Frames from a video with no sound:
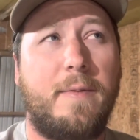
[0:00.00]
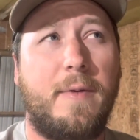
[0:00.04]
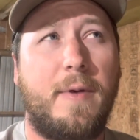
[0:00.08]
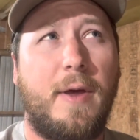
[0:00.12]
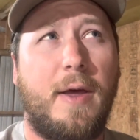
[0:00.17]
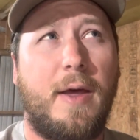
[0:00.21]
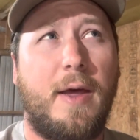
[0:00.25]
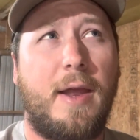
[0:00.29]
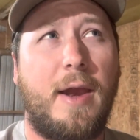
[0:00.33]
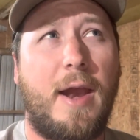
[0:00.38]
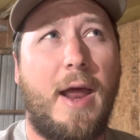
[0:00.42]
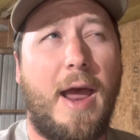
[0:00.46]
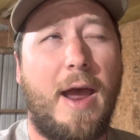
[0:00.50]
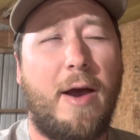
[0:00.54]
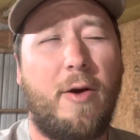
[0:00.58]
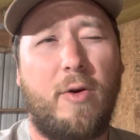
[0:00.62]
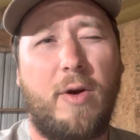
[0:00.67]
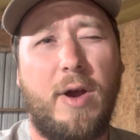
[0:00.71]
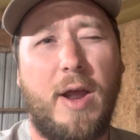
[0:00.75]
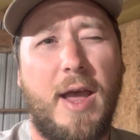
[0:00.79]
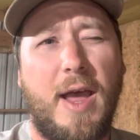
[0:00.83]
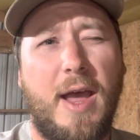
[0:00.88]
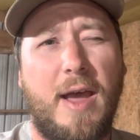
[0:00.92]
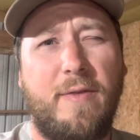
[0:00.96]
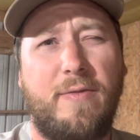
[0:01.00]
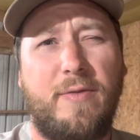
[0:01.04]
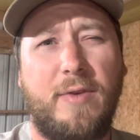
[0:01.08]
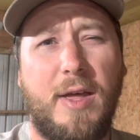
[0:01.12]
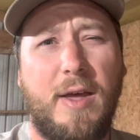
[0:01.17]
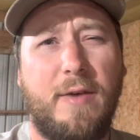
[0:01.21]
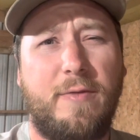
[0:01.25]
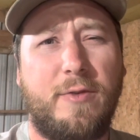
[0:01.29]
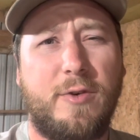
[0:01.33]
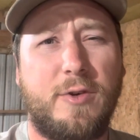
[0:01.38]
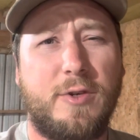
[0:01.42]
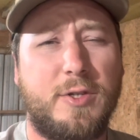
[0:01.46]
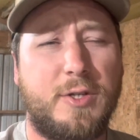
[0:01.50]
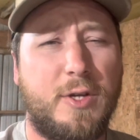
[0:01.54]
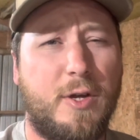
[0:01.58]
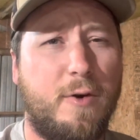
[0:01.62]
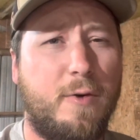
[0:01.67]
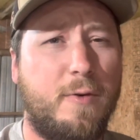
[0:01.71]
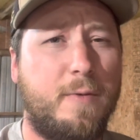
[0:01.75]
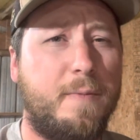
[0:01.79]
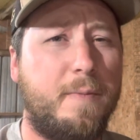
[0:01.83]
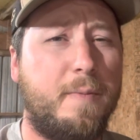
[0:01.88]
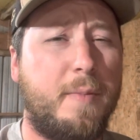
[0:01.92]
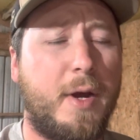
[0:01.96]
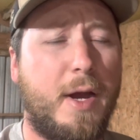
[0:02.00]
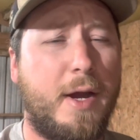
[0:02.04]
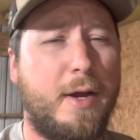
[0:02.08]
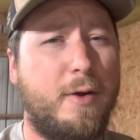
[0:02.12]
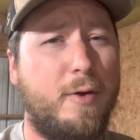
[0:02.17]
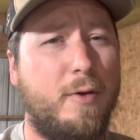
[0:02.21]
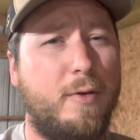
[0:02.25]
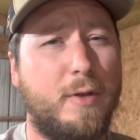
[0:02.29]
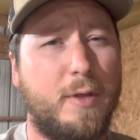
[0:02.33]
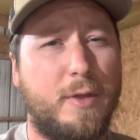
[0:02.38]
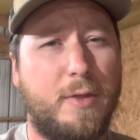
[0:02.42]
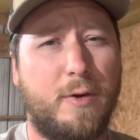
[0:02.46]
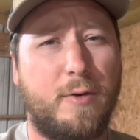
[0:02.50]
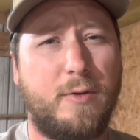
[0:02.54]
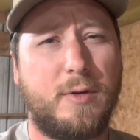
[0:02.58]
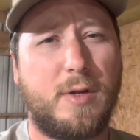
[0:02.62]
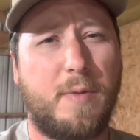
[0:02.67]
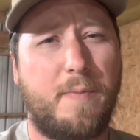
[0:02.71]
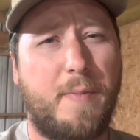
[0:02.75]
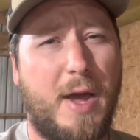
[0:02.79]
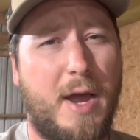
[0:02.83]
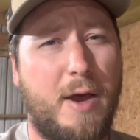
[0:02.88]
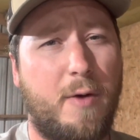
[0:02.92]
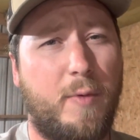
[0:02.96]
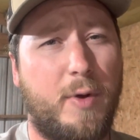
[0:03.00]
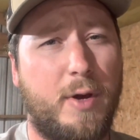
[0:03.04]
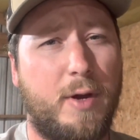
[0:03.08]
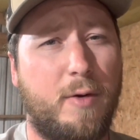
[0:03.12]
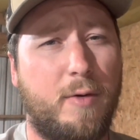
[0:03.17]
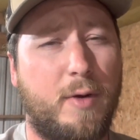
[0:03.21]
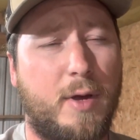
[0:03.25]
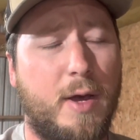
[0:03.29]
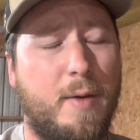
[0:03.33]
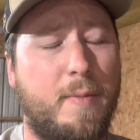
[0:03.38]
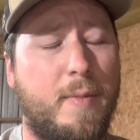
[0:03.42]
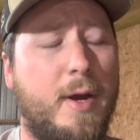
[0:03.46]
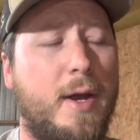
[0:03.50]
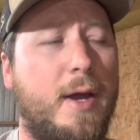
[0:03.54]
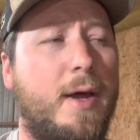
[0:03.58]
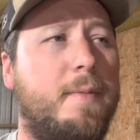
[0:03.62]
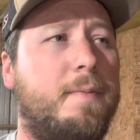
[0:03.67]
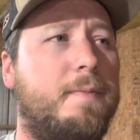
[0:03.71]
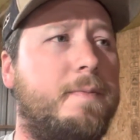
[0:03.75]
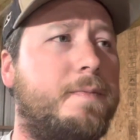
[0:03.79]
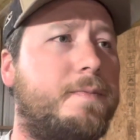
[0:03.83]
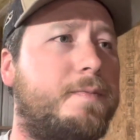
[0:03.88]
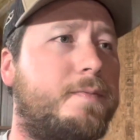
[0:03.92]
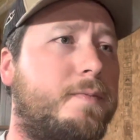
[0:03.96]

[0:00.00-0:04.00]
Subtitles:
hour and a half left or so, but I knew that there was a bite window coming up.